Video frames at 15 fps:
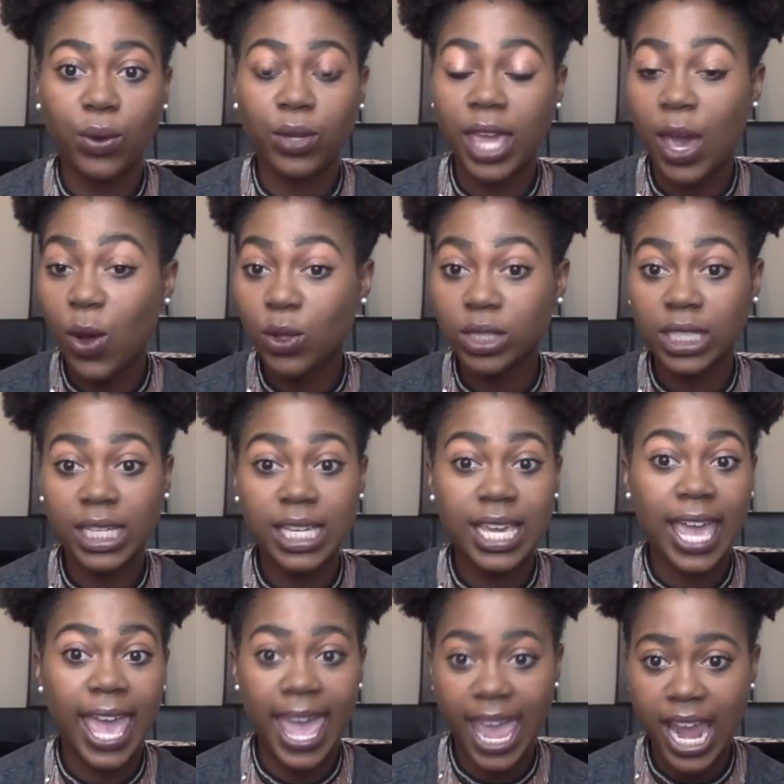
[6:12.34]
healthy
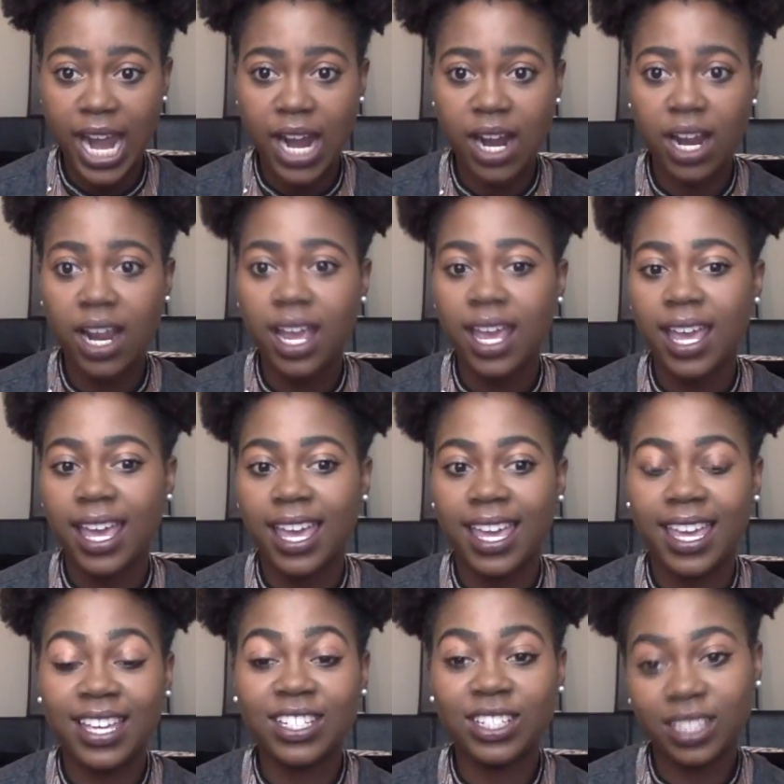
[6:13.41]
hair.
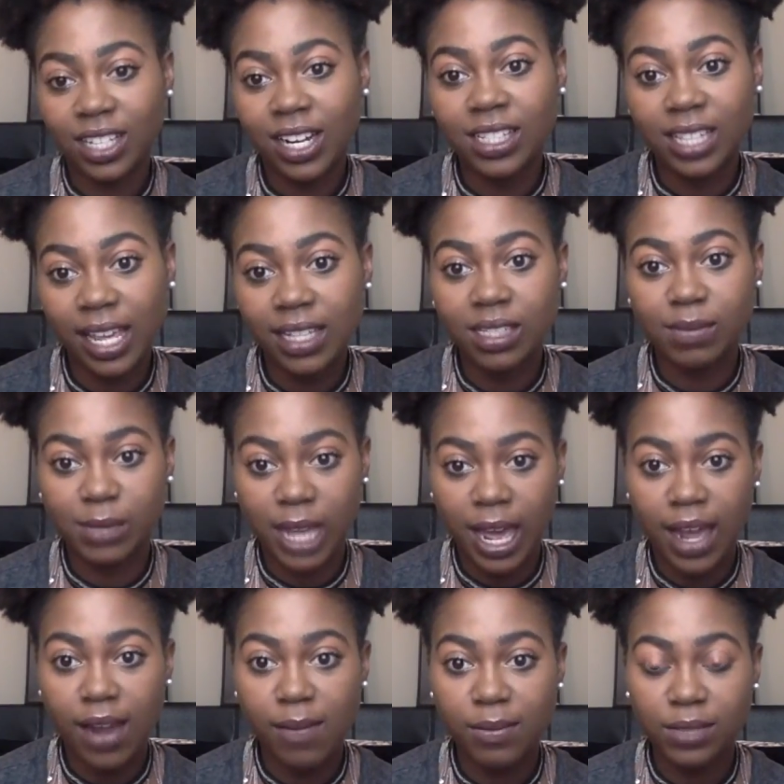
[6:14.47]
It's just going to take some
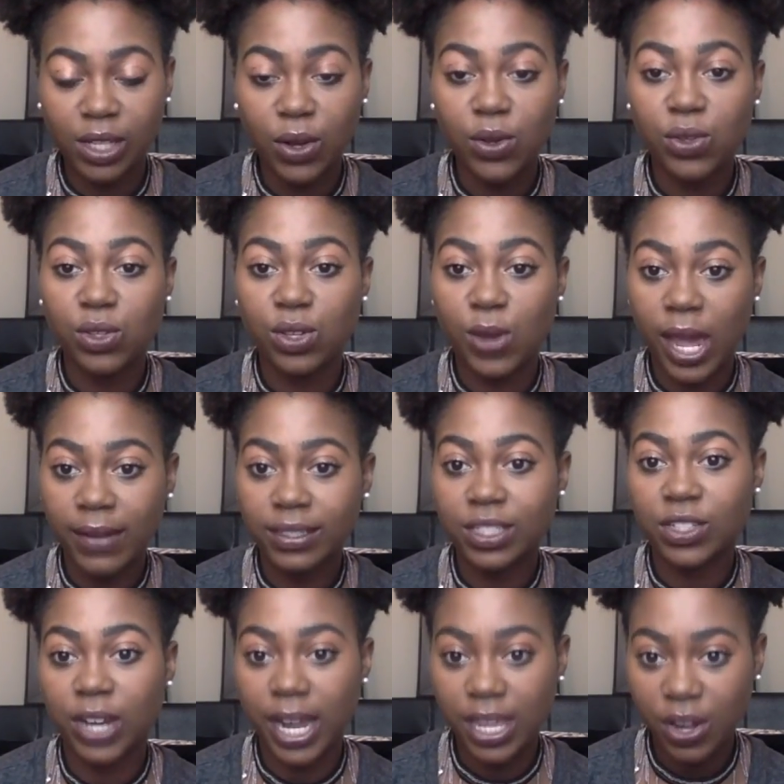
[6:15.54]
time. So you have to
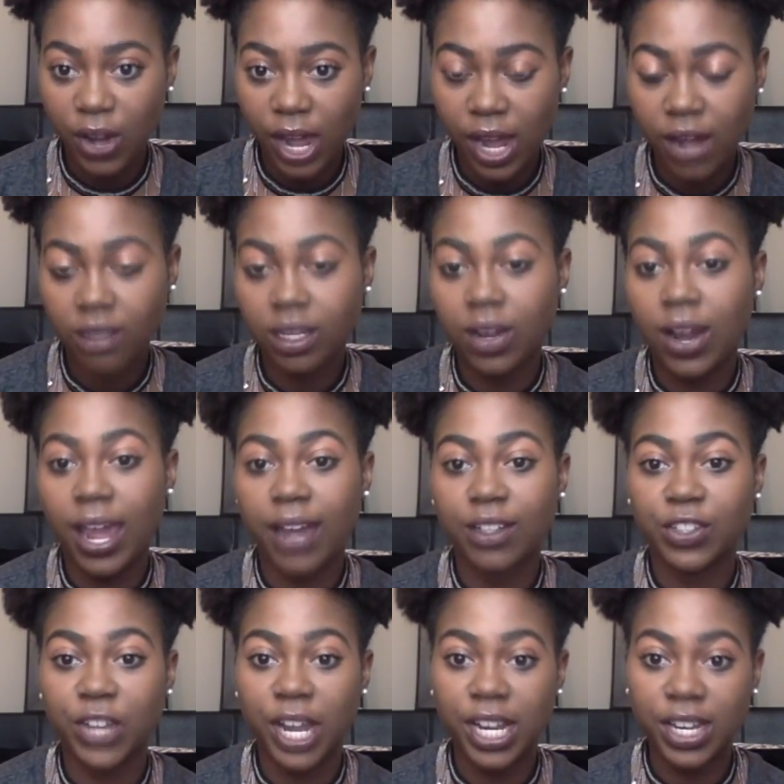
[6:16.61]
train your hair, learn how to
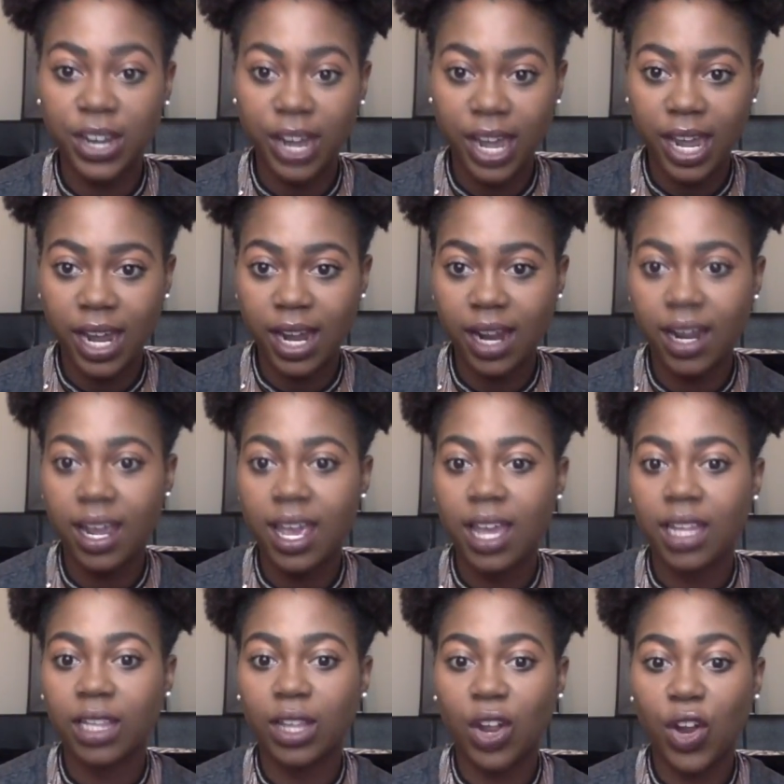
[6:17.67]
train your hair,
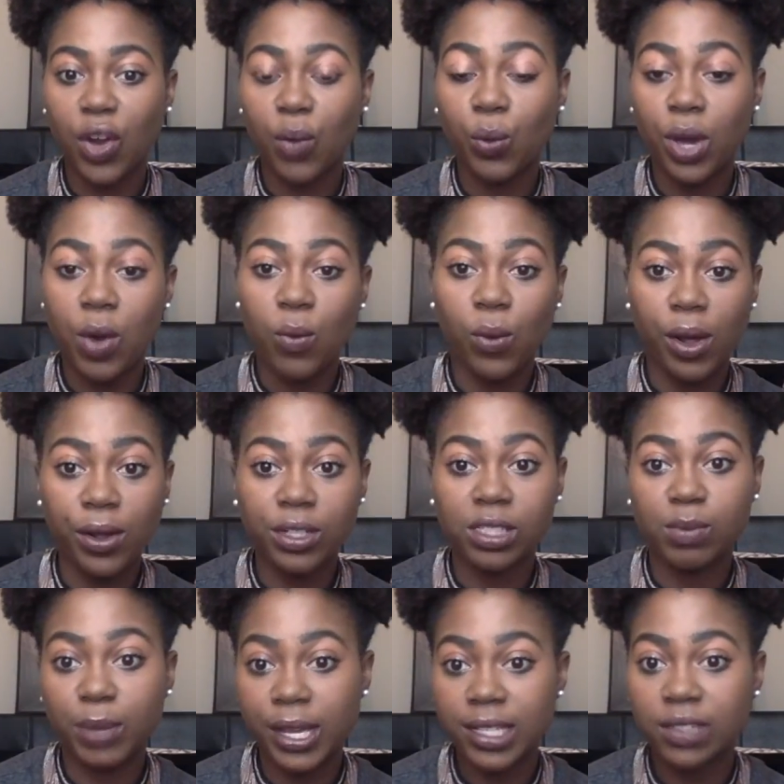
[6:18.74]
learn what works
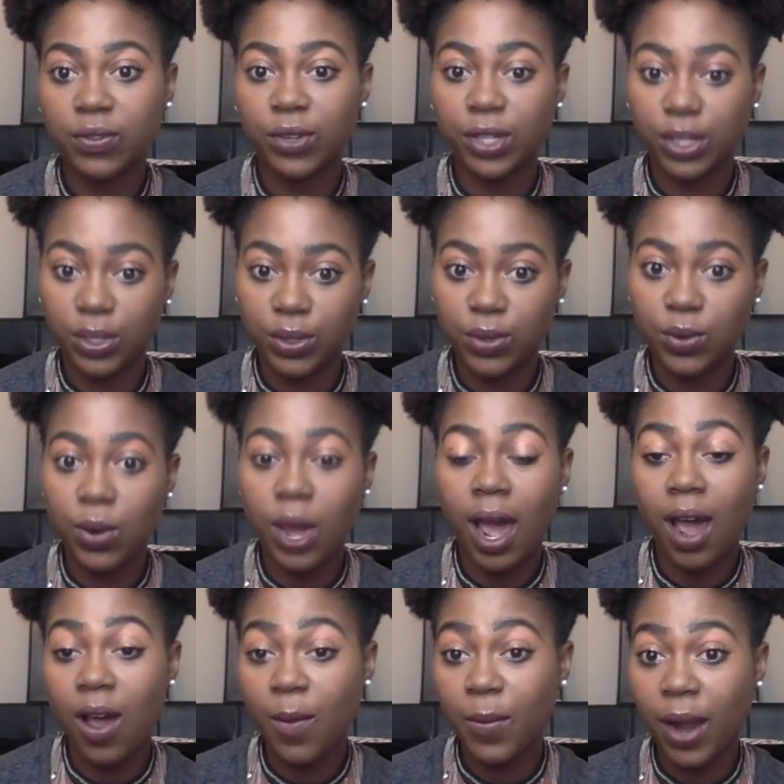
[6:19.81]
best for you.
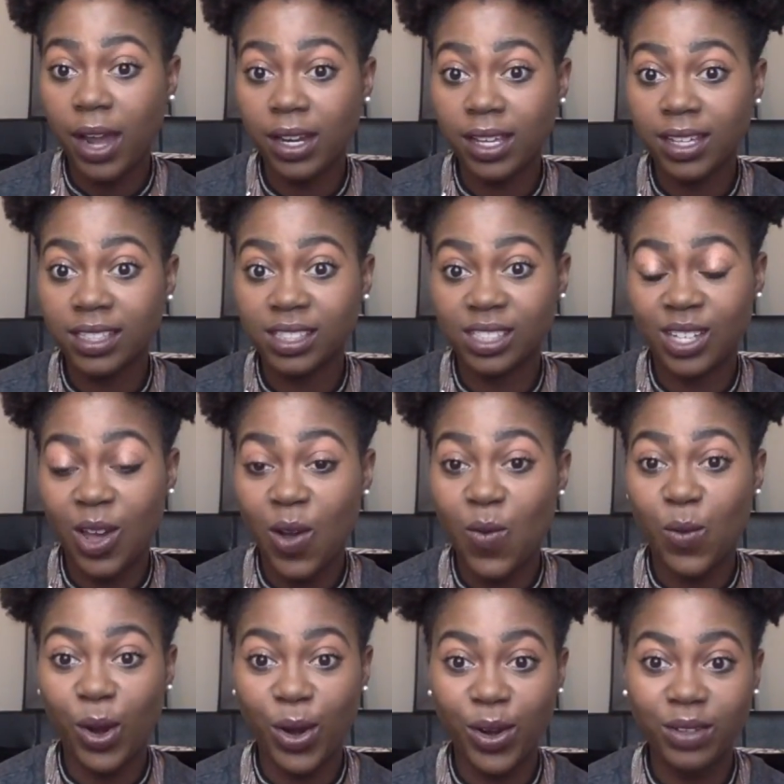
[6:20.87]
All products don't
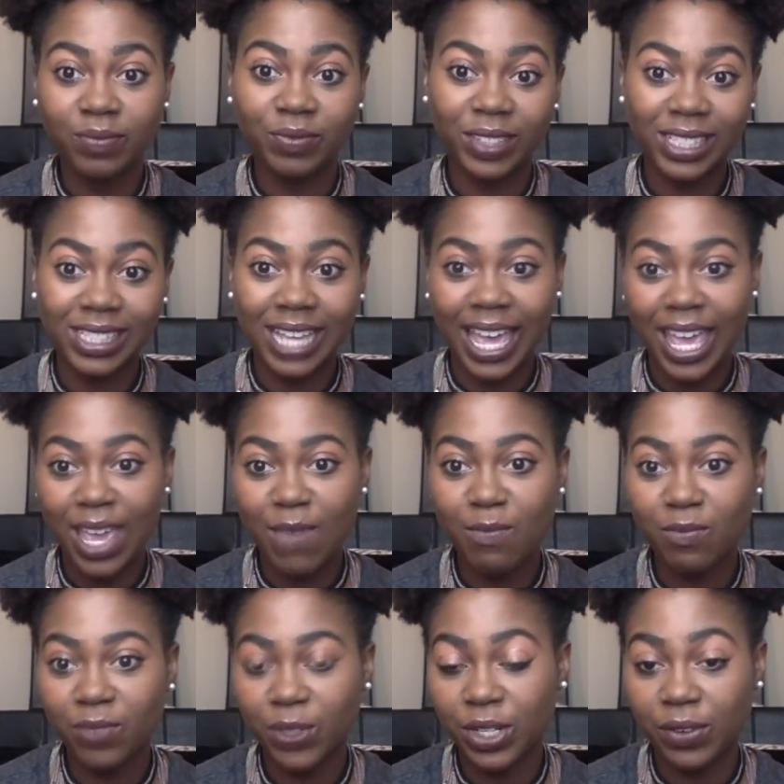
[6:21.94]
work the same
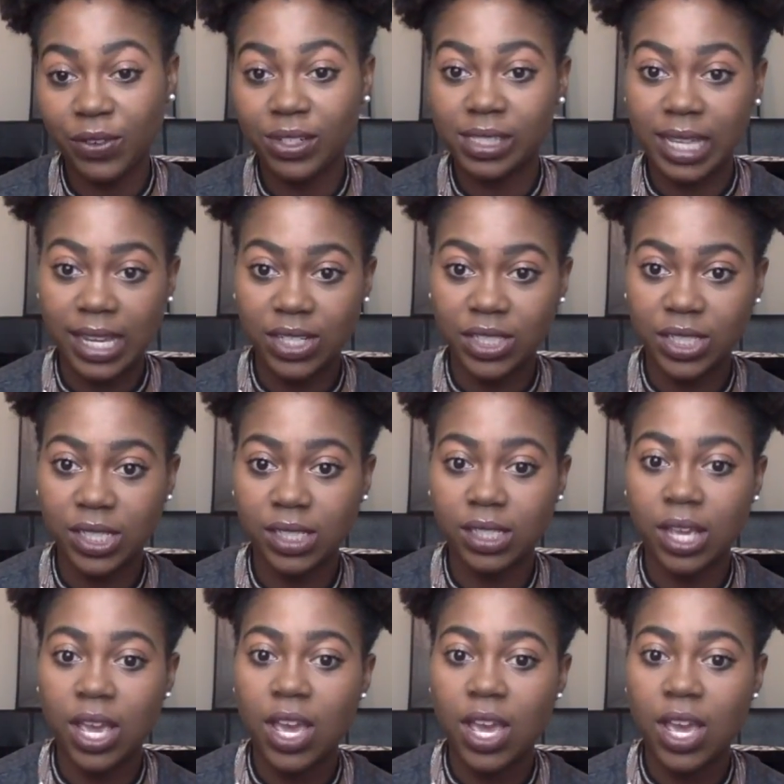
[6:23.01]
for different textures.